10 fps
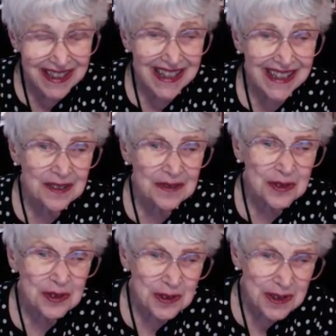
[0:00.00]
And of
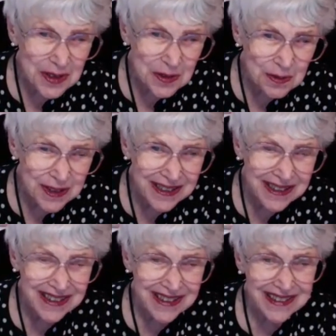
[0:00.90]
course, we
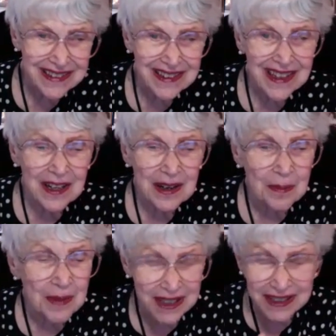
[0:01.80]
need
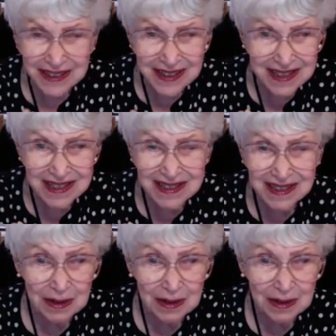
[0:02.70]
markets.